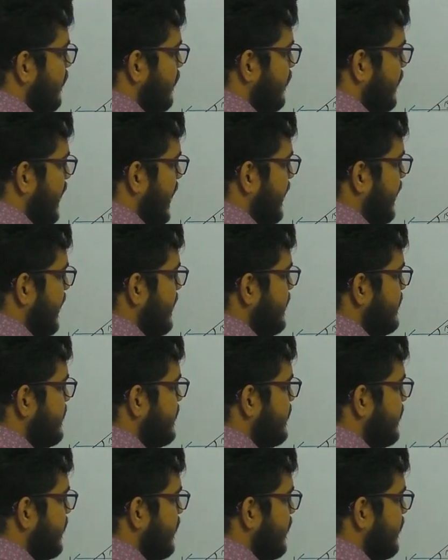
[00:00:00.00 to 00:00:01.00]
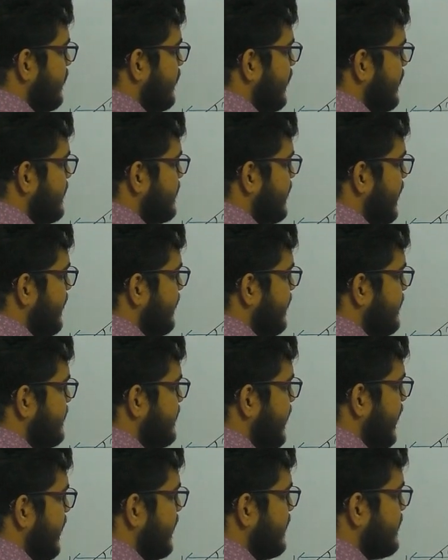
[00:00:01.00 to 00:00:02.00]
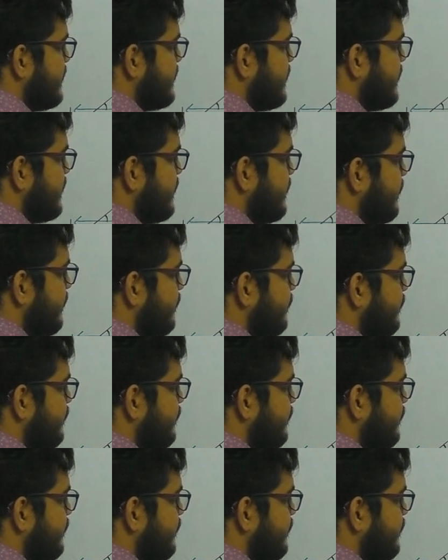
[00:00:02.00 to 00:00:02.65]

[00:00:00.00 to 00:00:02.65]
that is this length is del x.